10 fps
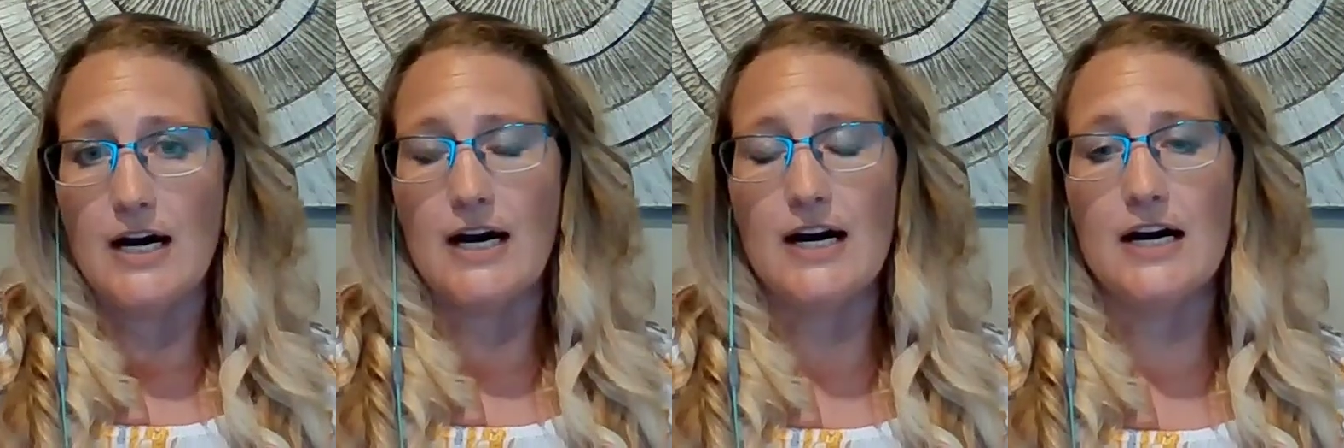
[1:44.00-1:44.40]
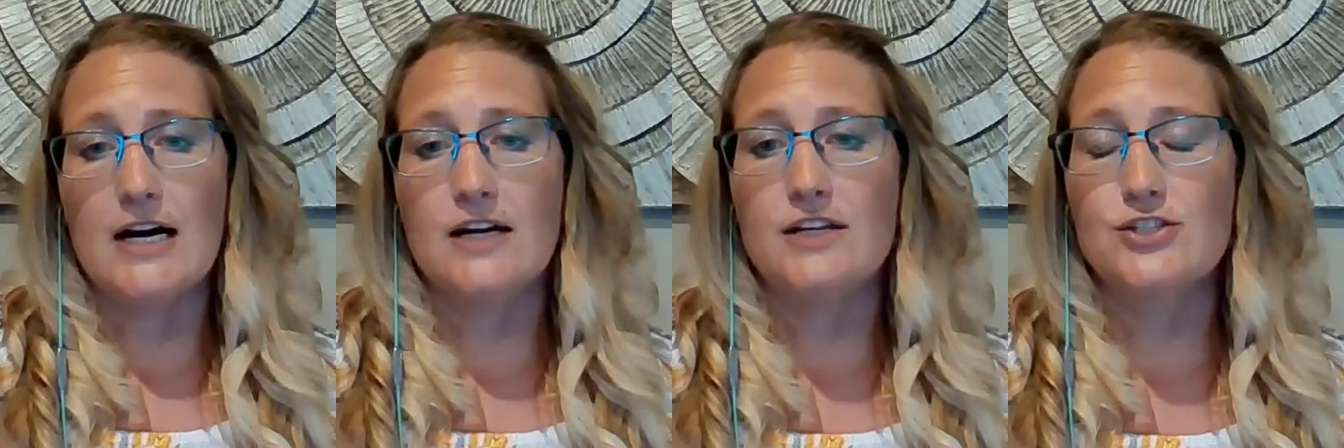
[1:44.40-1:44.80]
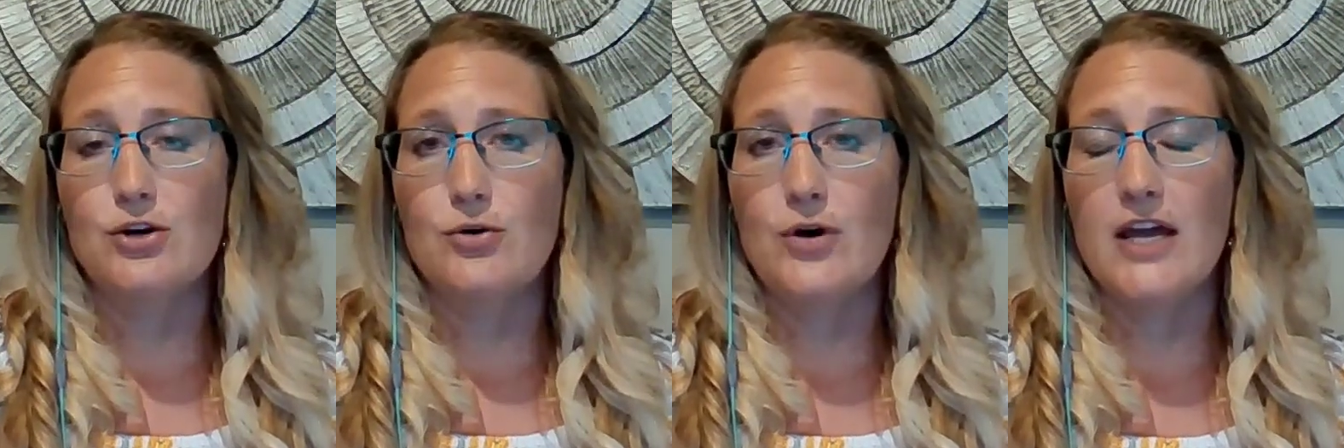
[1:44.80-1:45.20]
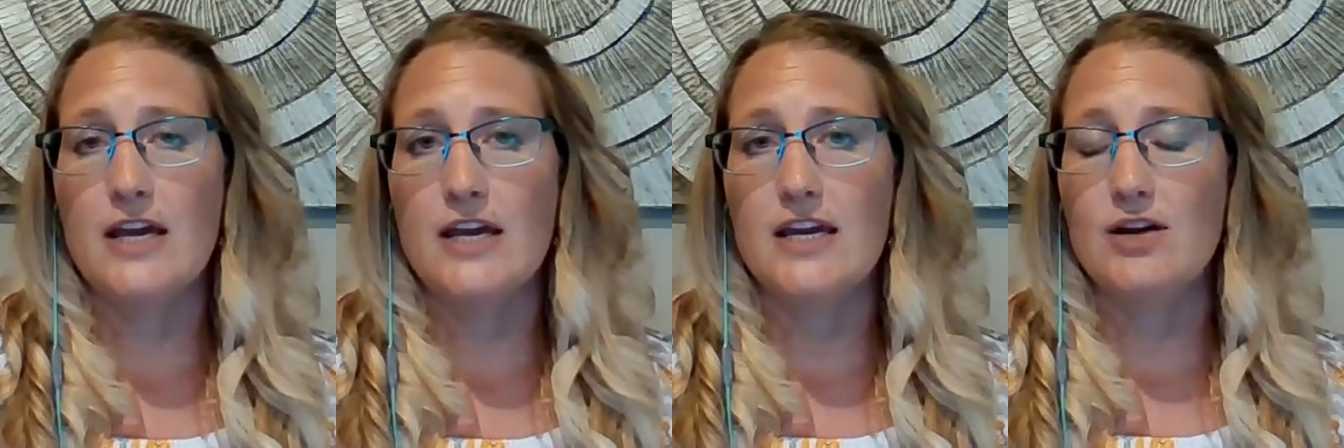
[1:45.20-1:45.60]
Uh, so
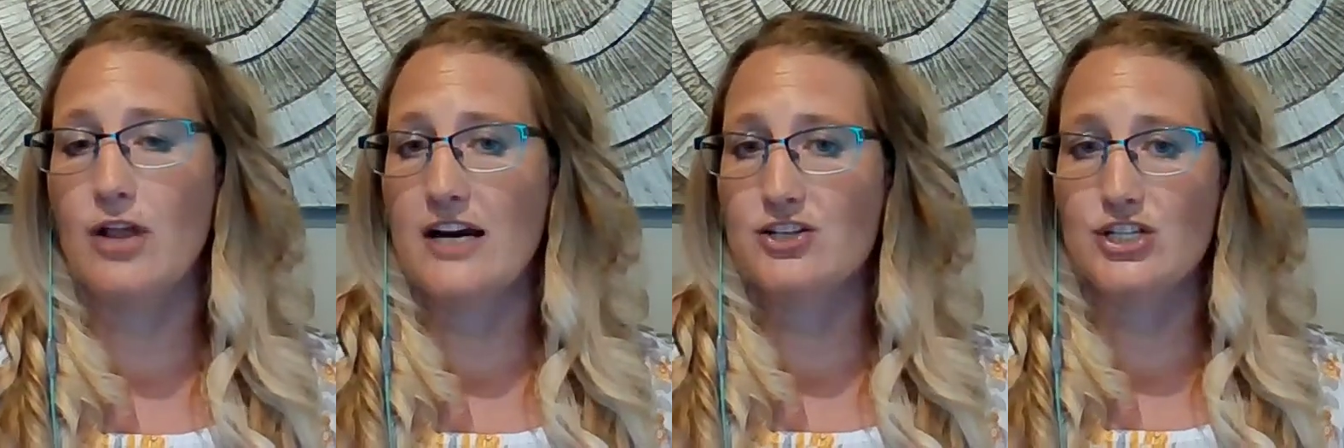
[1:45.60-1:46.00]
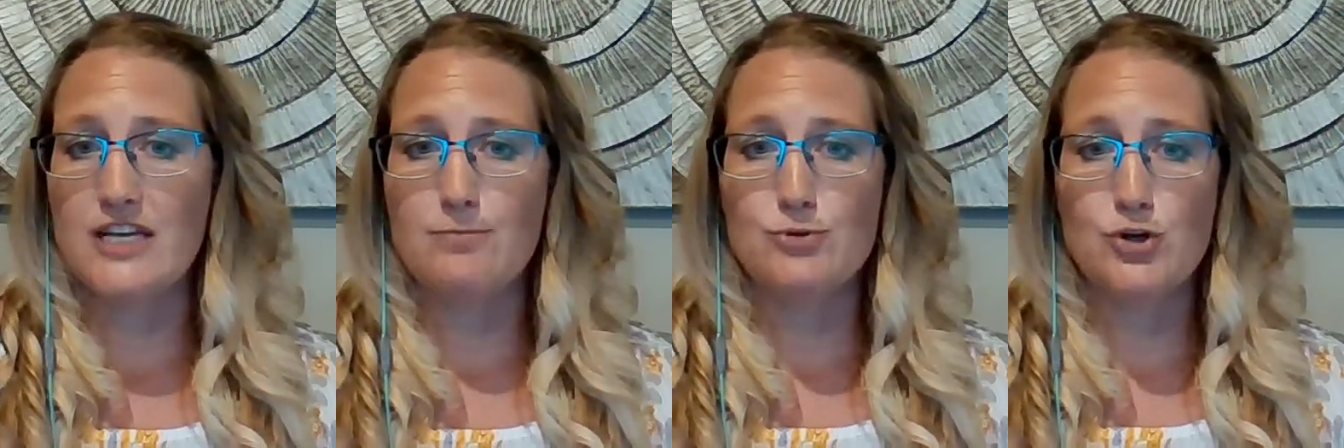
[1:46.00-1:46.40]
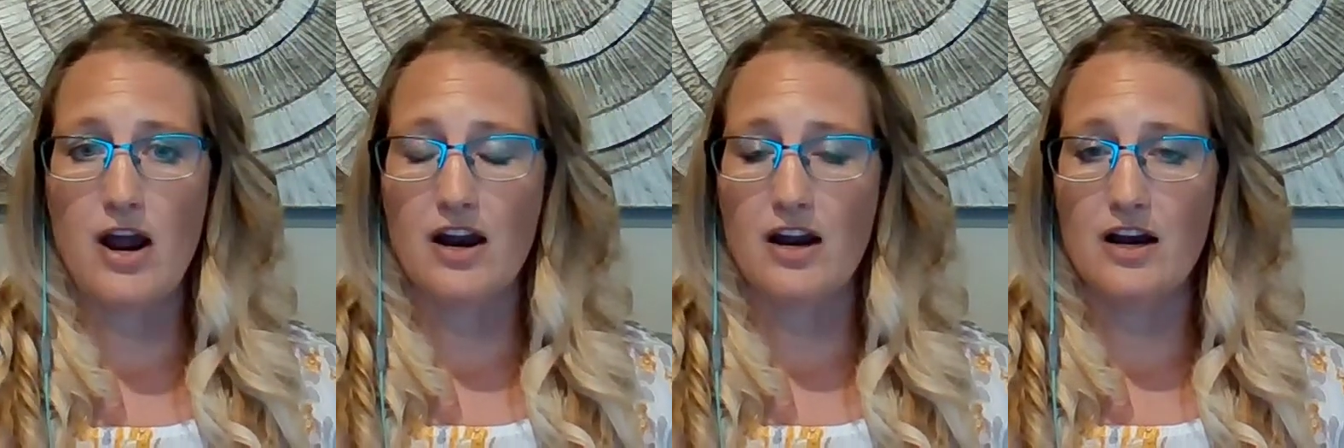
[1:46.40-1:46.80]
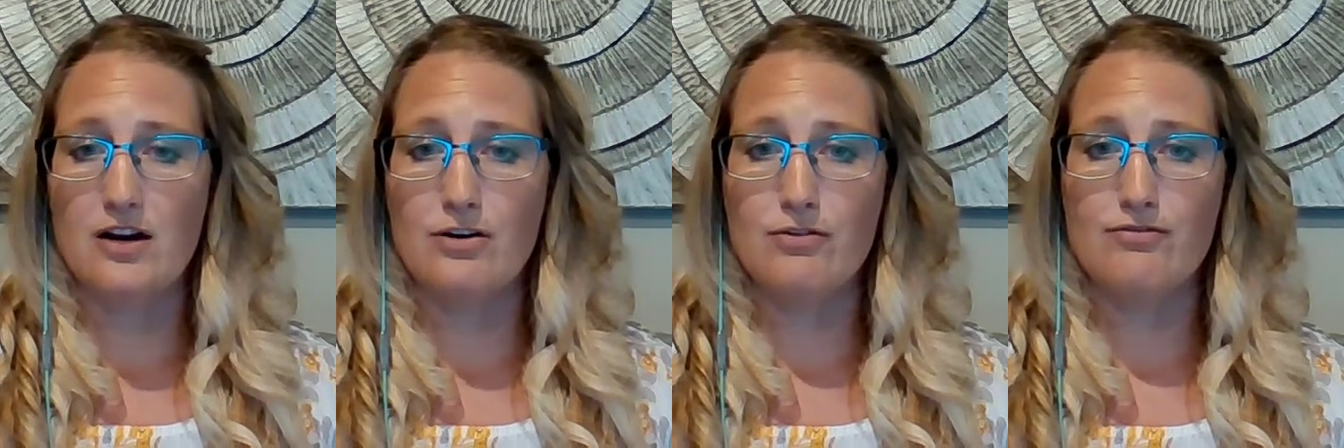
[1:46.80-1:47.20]
it'll actually keep track
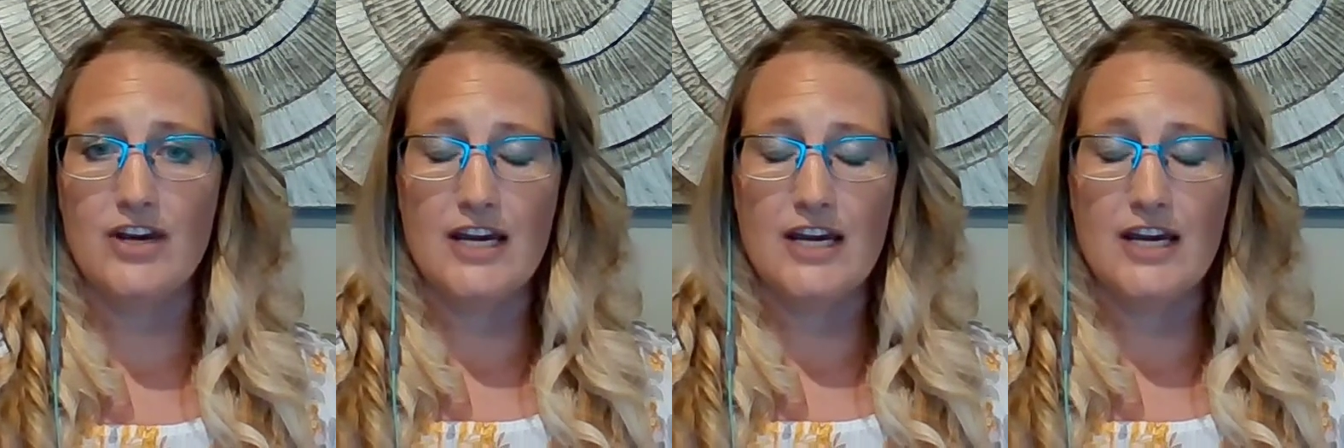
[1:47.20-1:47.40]
of,